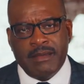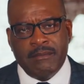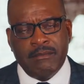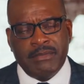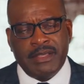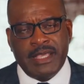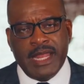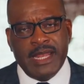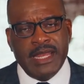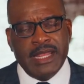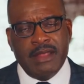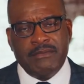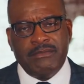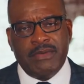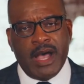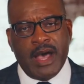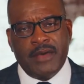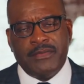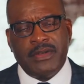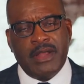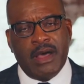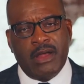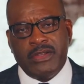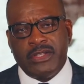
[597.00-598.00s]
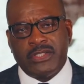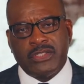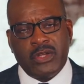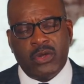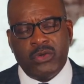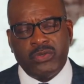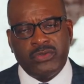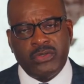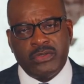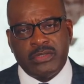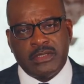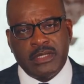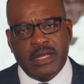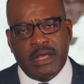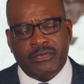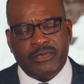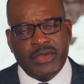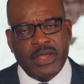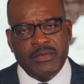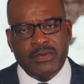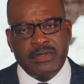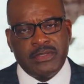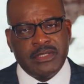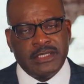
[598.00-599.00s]
Getting involved in all this social stuff,
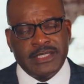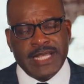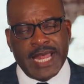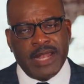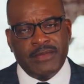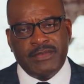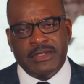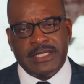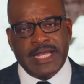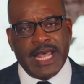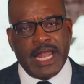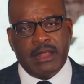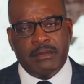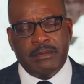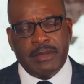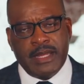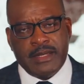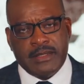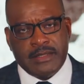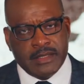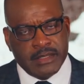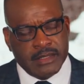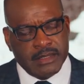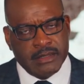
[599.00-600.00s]
he was just out of his element,